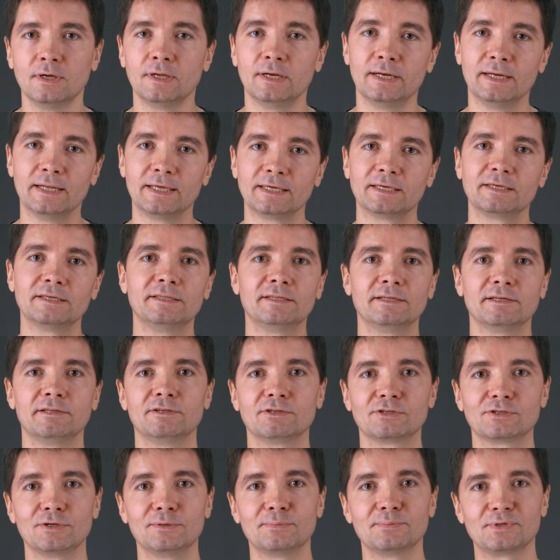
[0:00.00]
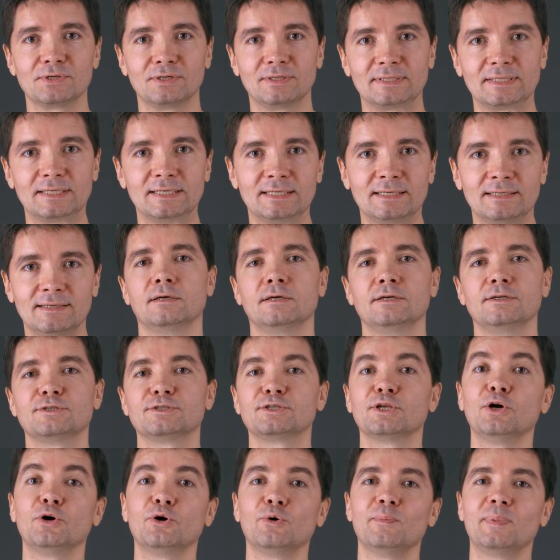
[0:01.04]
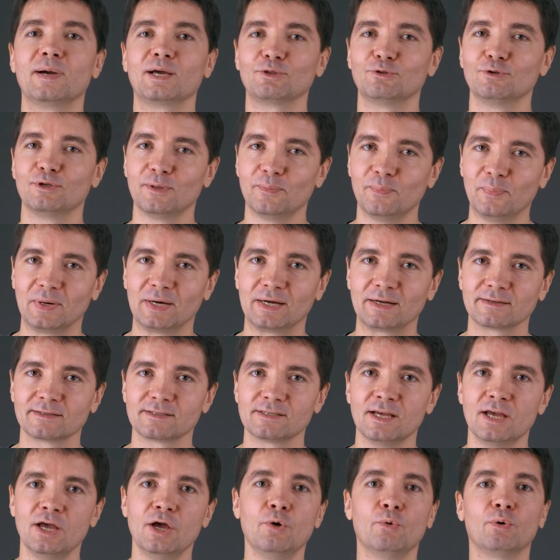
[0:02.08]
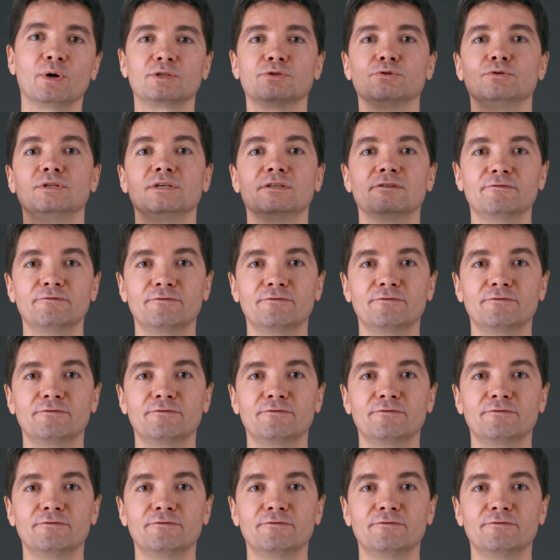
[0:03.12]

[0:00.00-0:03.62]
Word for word: Link in the description. So, back to the parts. What you need